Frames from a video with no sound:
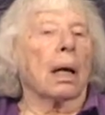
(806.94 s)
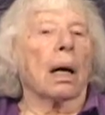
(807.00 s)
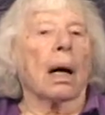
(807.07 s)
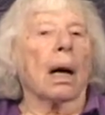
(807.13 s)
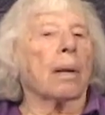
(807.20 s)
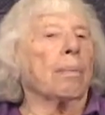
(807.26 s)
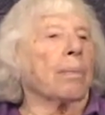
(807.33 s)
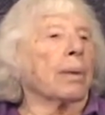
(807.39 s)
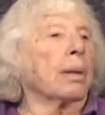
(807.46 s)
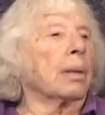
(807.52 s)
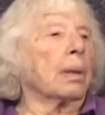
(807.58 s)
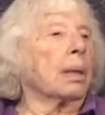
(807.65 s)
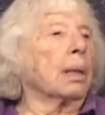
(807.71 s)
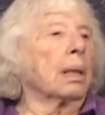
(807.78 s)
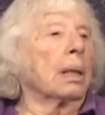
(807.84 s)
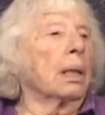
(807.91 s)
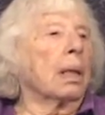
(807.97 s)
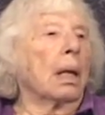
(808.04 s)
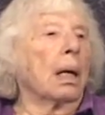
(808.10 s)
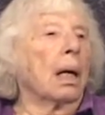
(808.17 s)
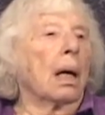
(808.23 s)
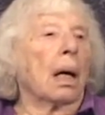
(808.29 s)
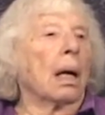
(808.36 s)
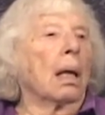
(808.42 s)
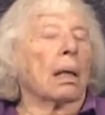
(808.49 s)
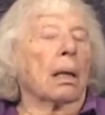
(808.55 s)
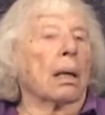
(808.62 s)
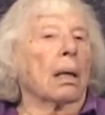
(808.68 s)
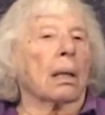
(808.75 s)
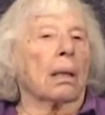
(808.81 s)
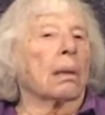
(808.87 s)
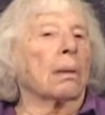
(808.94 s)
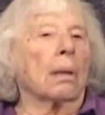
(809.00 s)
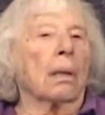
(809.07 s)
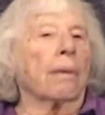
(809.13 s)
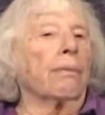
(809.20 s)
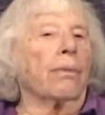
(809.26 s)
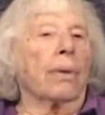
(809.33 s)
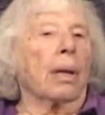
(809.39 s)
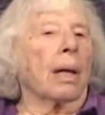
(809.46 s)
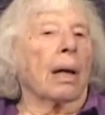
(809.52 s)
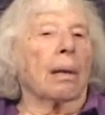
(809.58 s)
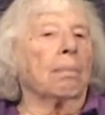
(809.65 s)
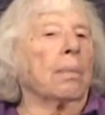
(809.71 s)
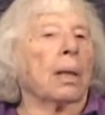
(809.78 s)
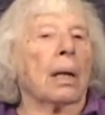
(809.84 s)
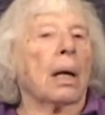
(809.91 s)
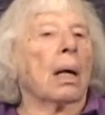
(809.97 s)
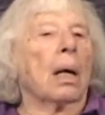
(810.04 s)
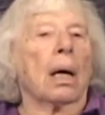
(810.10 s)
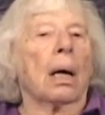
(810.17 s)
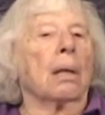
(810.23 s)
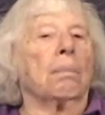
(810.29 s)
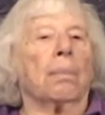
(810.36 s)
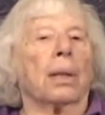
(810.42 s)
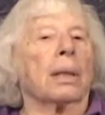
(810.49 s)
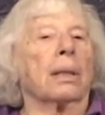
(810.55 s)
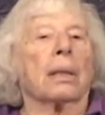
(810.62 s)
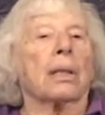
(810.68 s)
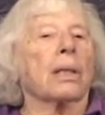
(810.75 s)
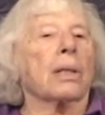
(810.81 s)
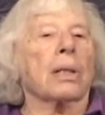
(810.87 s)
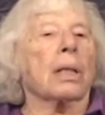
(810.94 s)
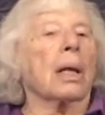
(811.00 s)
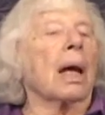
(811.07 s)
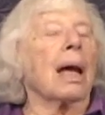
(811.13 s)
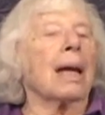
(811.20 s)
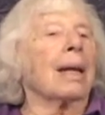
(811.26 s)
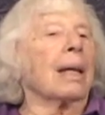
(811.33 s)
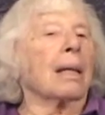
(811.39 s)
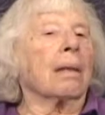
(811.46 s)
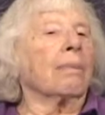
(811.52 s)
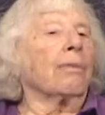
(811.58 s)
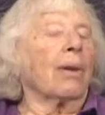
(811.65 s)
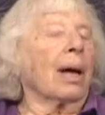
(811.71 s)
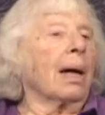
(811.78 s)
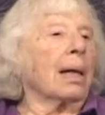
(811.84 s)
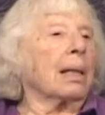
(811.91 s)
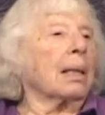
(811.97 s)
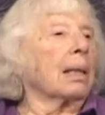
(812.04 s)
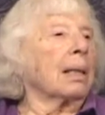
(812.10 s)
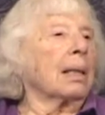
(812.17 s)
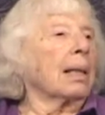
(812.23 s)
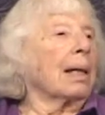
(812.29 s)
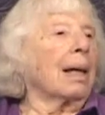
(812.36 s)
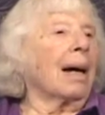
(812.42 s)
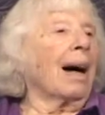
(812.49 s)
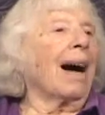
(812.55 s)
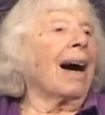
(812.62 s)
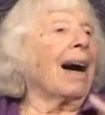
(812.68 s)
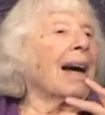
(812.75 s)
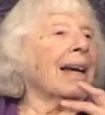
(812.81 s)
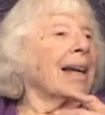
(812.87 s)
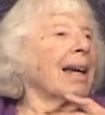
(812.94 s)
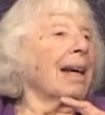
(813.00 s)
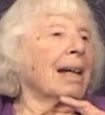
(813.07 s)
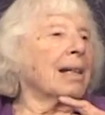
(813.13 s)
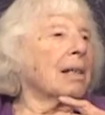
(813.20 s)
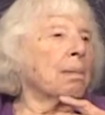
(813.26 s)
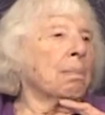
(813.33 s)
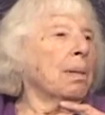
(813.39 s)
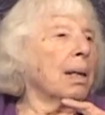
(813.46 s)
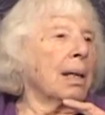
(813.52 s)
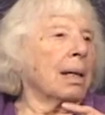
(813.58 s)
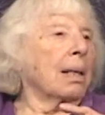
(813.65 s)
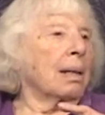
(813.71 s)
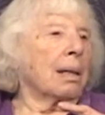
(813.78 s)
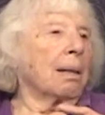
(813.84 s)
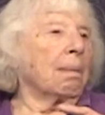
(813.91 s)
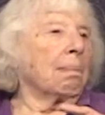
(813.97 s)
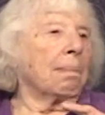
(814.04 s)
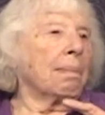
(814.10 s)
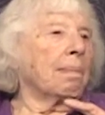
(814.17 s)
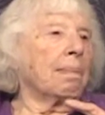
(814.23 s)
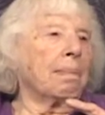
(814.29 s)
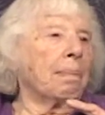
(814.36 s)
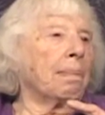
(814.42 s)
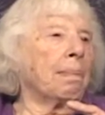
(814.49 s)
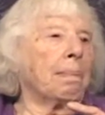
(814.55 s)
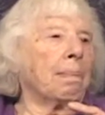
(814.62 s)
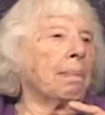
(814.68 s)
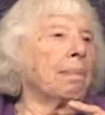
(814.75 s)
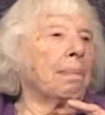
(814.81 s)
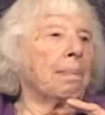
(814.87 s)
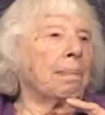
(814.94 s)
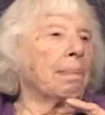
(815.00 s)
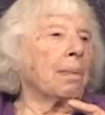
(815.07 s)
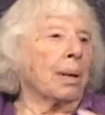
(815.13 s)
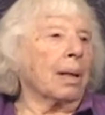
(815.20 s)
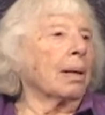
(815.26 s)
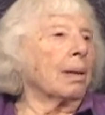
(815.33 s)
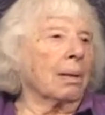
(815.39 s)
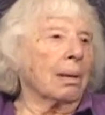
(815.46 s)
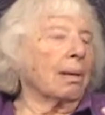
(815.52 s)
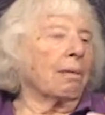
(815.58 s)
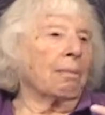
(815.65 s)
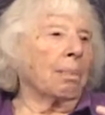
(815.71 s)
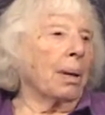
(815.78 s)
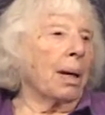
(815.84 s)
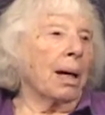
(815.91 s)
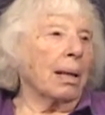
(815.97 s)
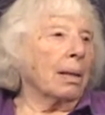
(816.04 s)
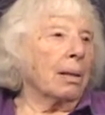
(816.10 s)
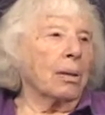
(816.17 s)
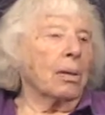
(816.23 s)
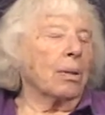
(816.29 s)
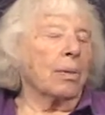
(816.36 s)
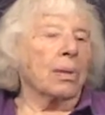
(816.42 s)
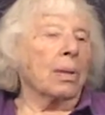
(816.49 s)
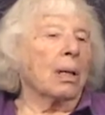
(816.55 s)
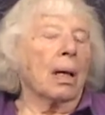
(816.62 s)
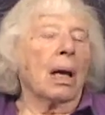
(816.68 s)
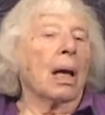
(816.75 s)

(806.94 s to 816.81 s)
heartbroken, not only for them, but just hating the fact that I had to be the bringer of bad news.